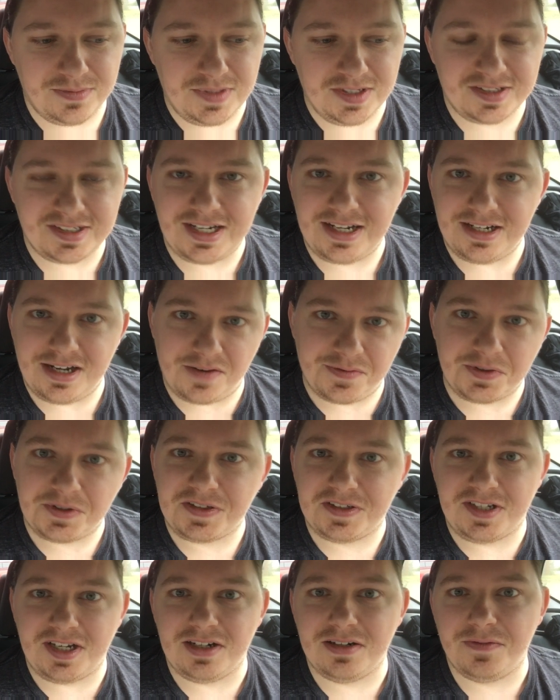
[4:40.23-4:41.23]
this guy
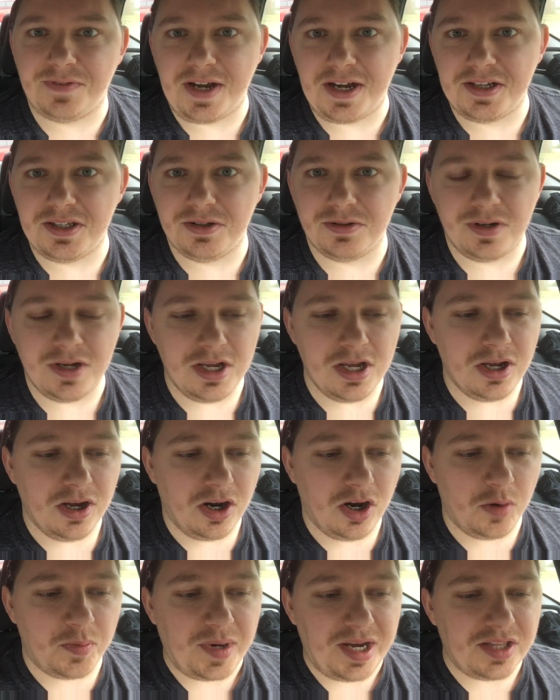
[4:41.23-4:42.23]
offers a ton of value.
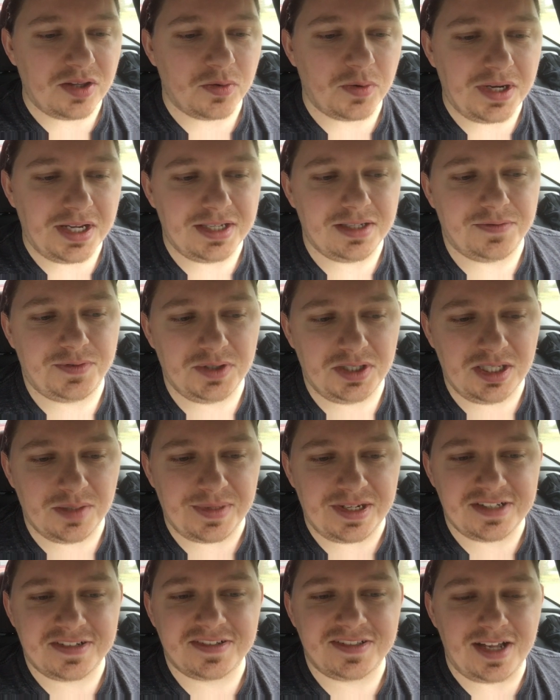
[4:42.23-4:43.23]
Oh, by the way, if you
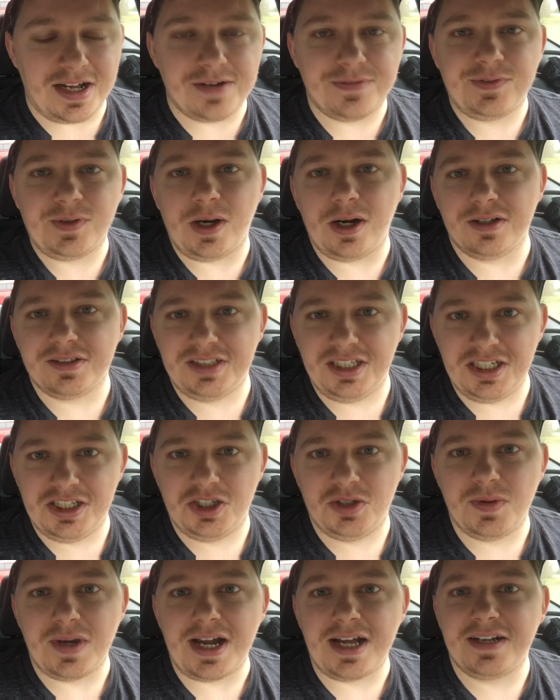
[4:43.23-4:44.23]
get my stuff, I'll
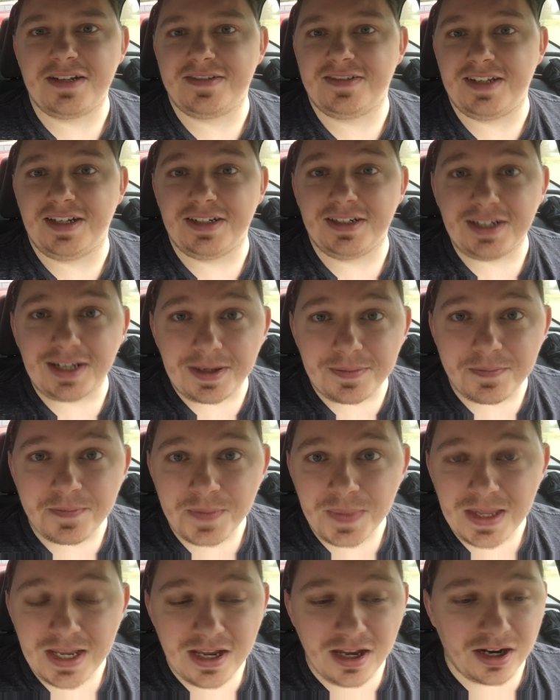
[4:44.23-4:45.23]
teach you how to set it up
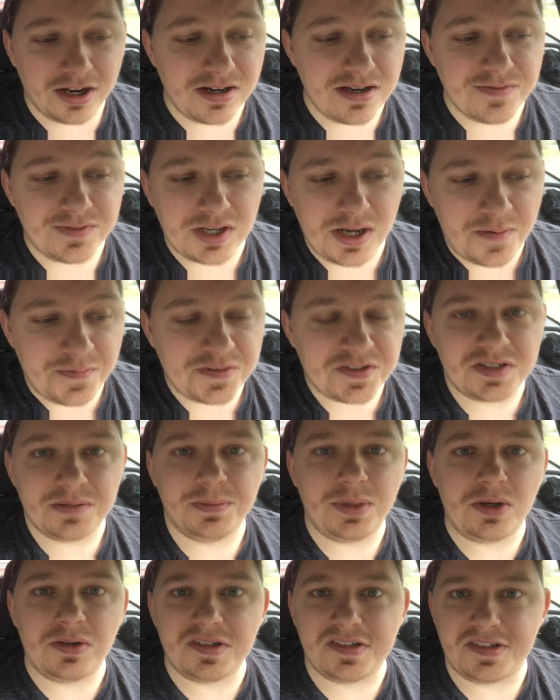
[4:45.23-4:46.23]
I'll even offer
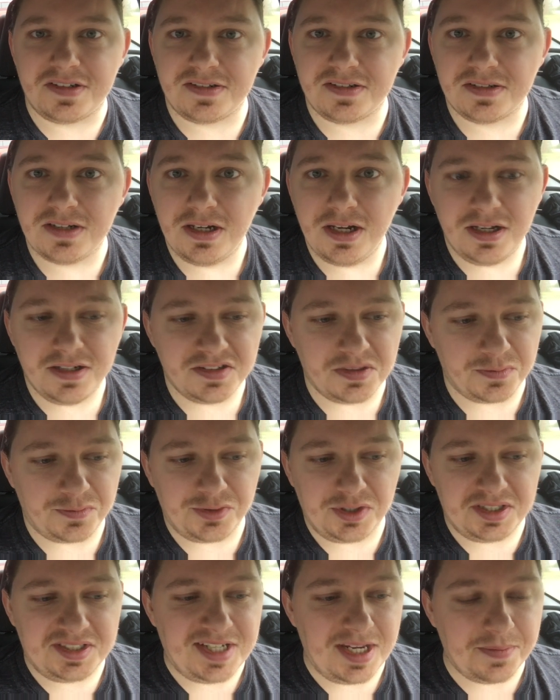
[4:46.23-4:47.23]
some bonuses, some
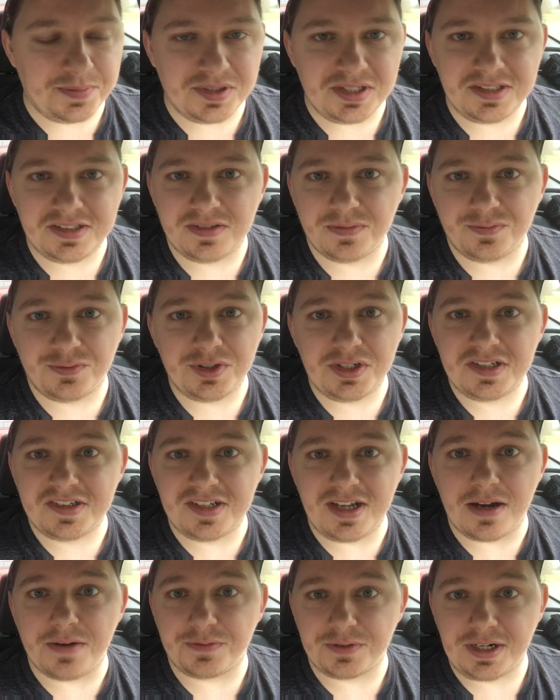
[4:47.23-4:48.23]
free templates, some free
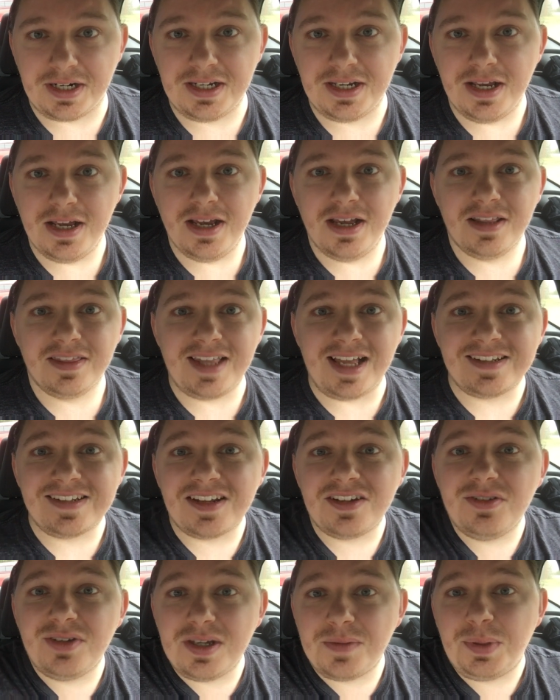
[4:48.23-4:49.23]
stuff, right? That's
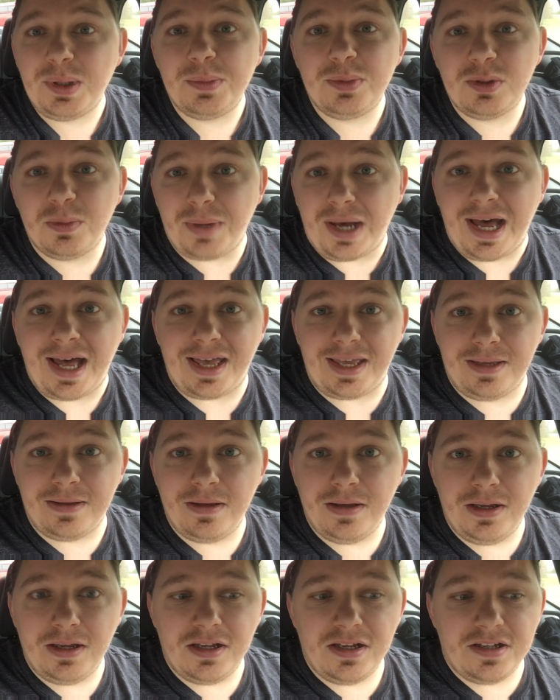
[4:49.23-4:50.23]
how you get people to buy.
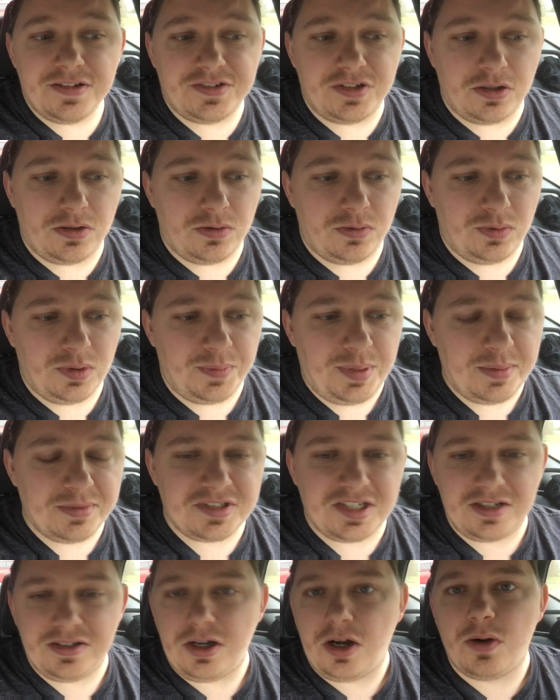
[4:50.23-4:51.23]
So when
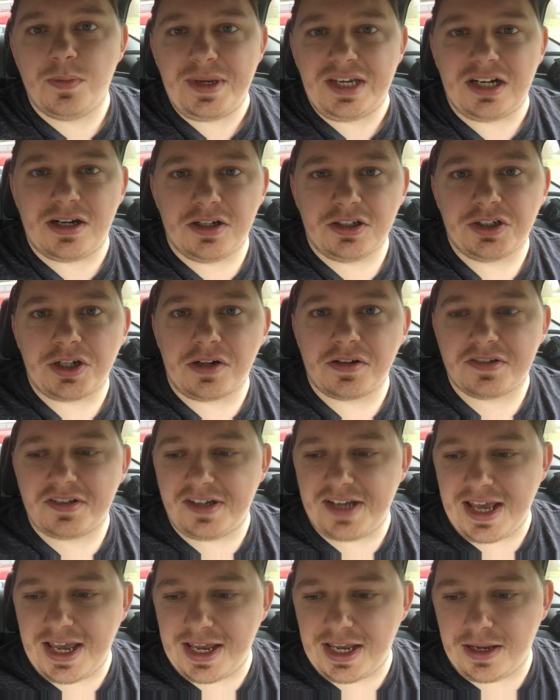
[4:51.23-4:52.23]
people tell you, oh, make $100
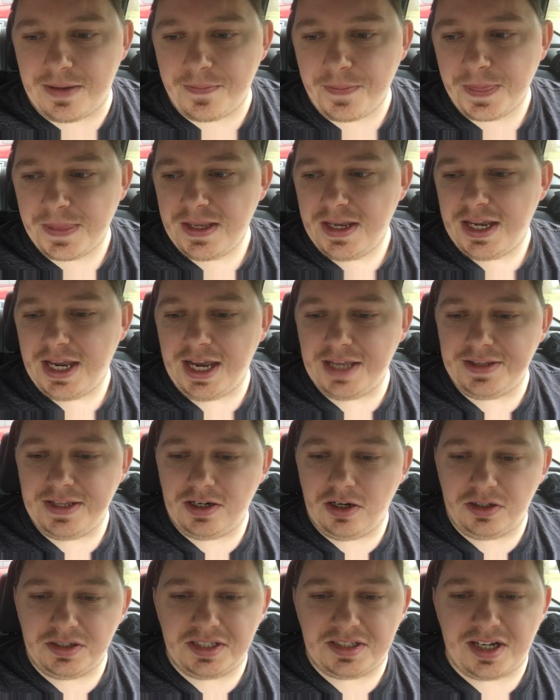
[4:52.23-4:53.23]
a day, and
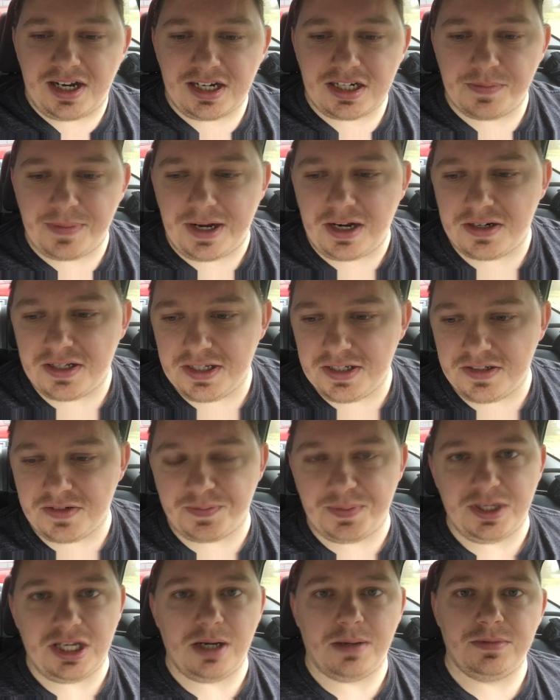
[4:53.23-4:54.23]
then all they talk about is
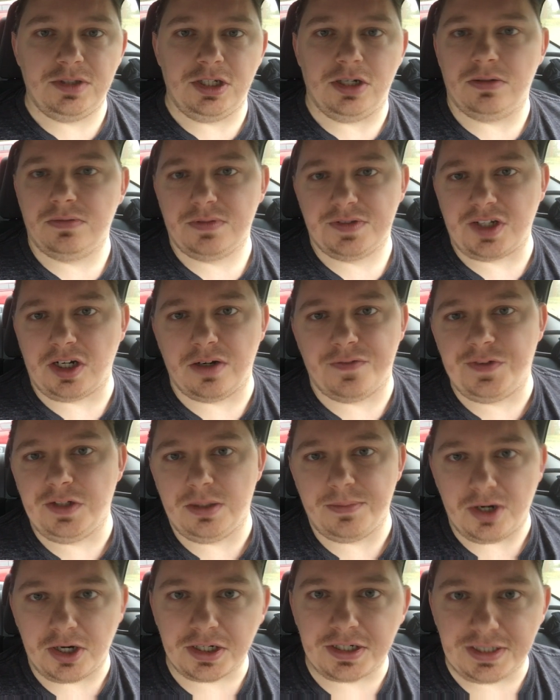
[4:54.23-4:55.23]
become, you know, start
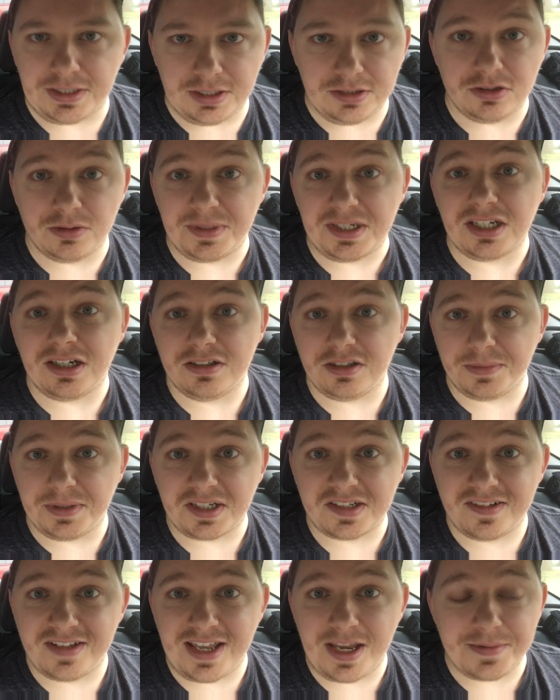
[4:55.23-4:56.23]
affiliate marketing, you know, make 100
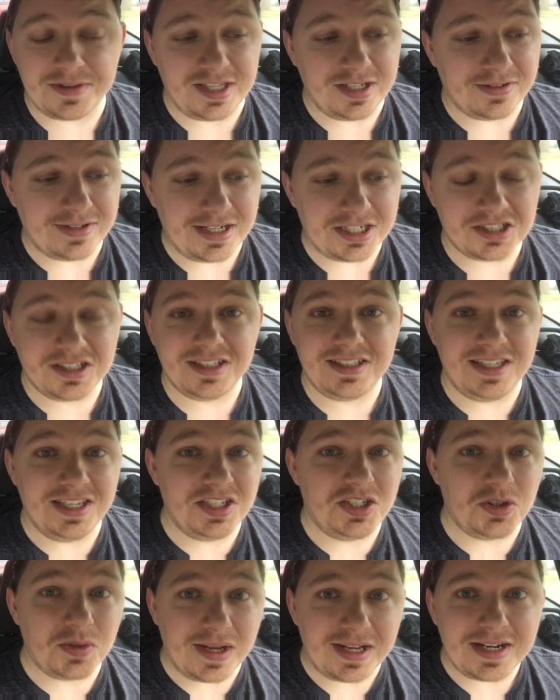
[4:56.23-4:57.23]
bucks a day, but they don't actually
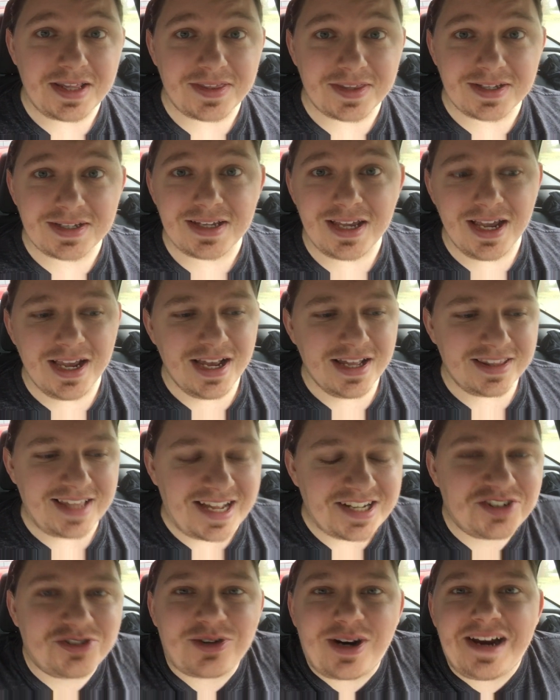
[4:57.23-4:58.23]
teach you anything,
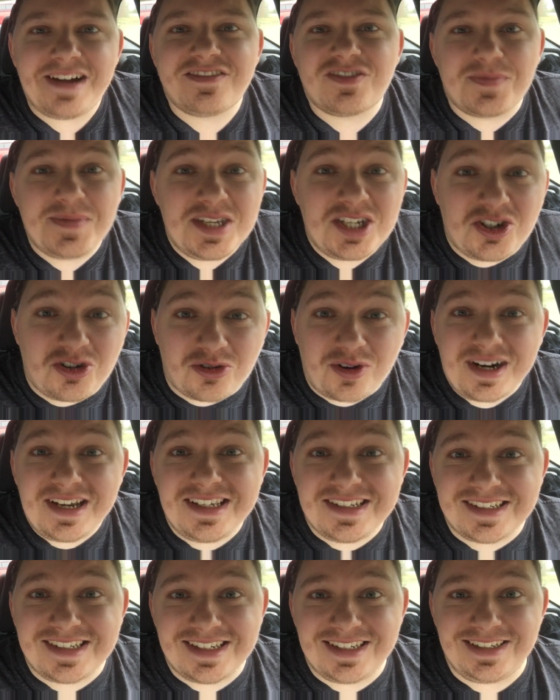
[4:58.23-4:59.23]
that drives me
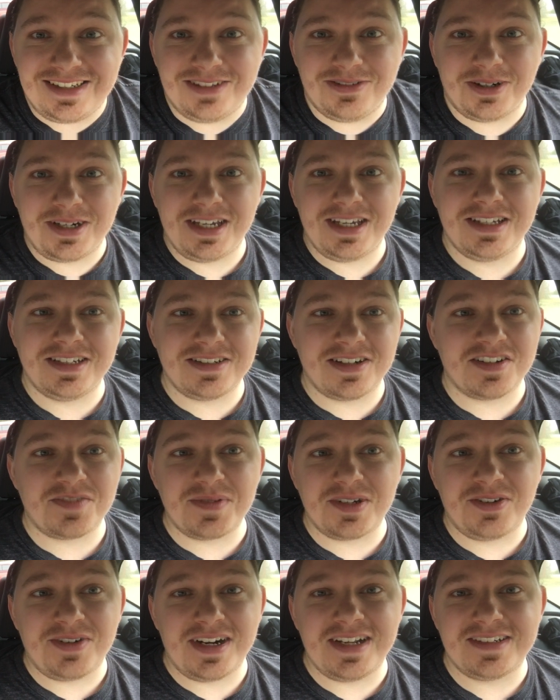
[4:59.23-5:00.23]
crazy, okay? It drives
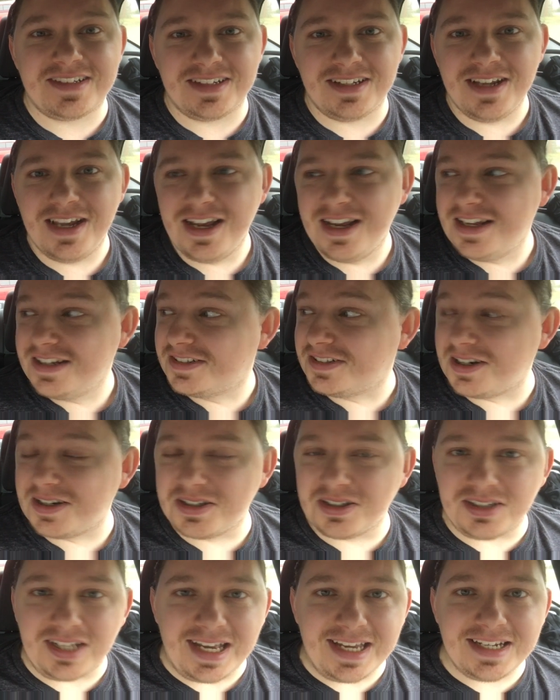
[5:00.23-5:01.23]
me crazy. Sorry,
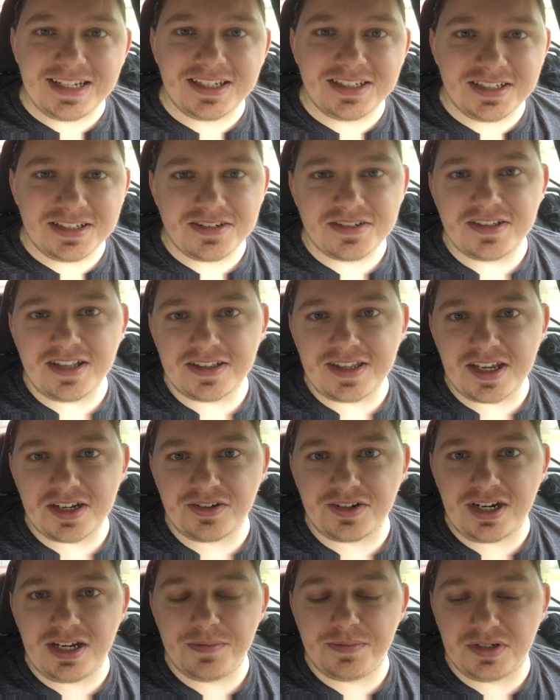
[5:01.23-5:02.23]
the lighting in here is not that
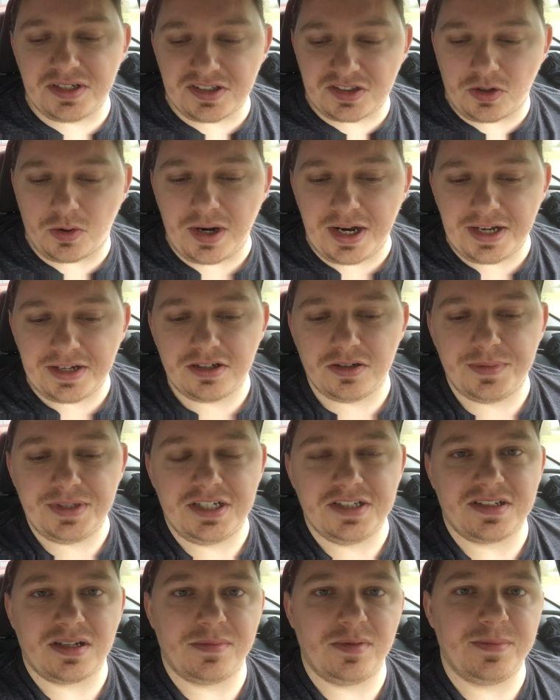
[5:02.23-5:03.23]
great, but it's quieter
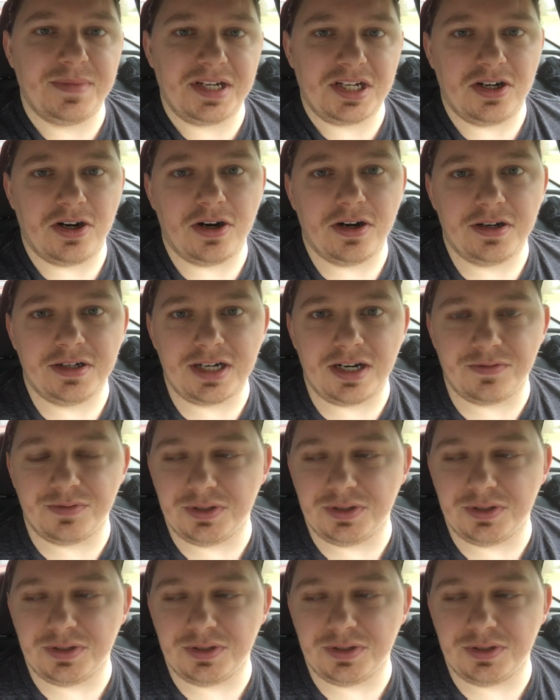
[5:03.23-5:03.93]
because I'm in my car and I